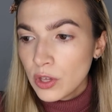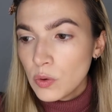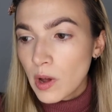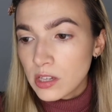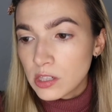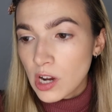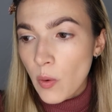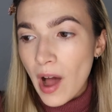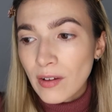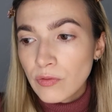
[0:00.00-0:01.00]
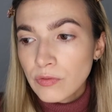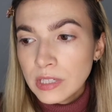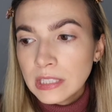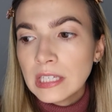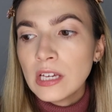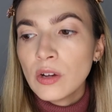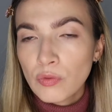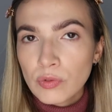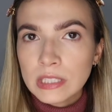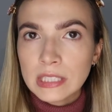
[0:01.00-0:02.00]
You guys know I really,
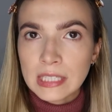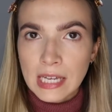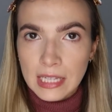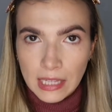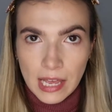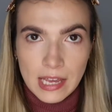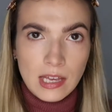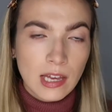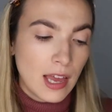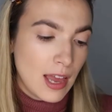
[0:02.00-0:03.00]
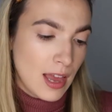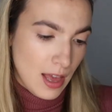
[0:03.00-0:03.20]
really like